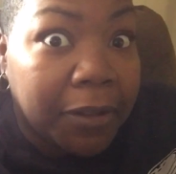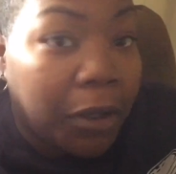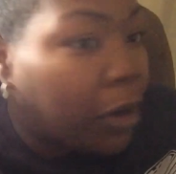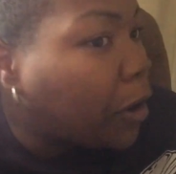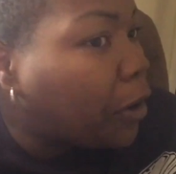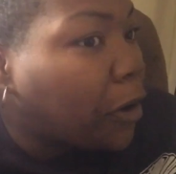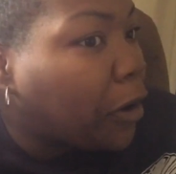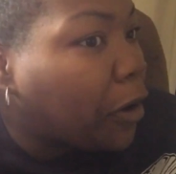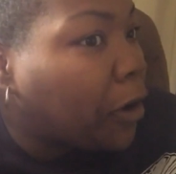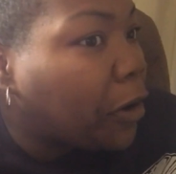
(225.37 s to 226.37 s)
or,
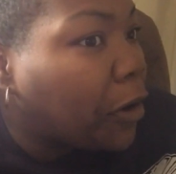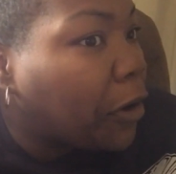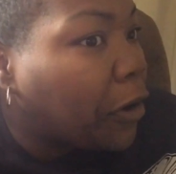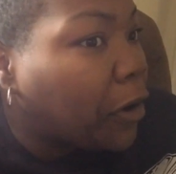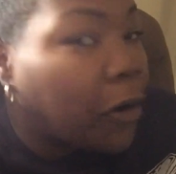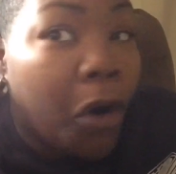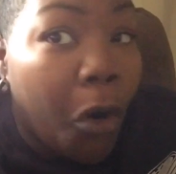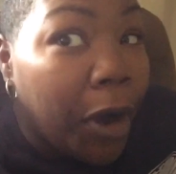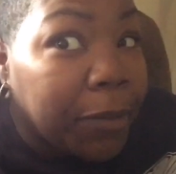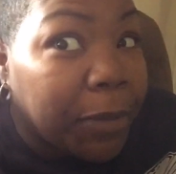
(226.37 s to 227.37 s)
or, or, or,
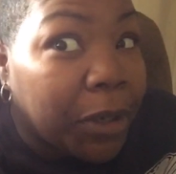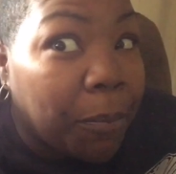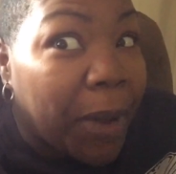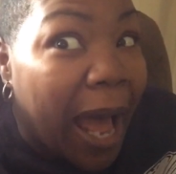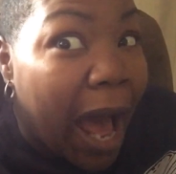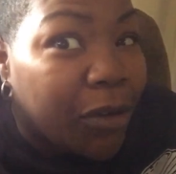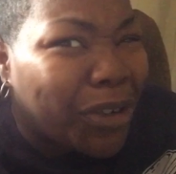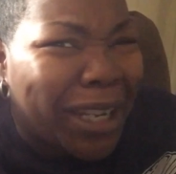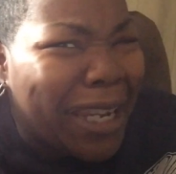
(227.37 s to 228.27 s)
ointment or powder,